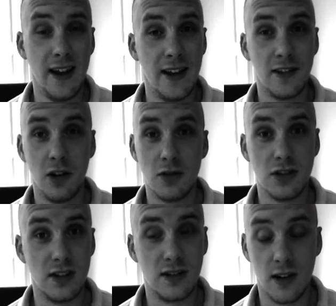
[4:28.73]
It's not
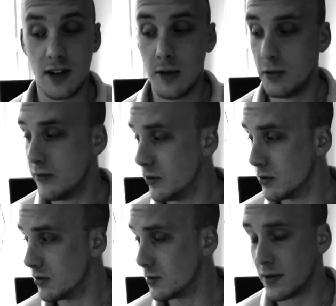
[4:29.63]
just a couple of
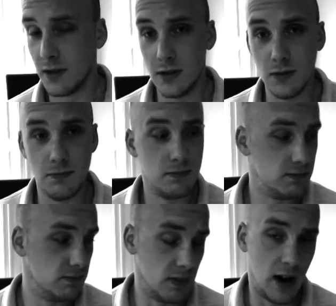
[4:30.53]
photos with a little
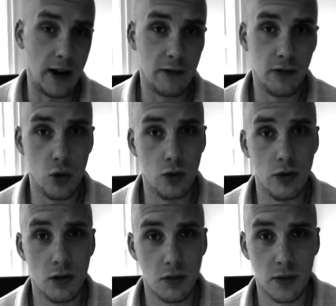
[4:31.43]

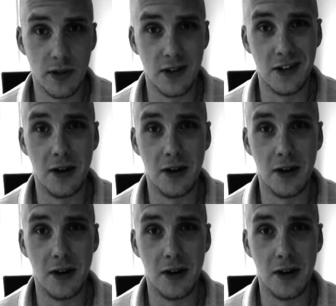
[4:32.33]
iPhone or with a,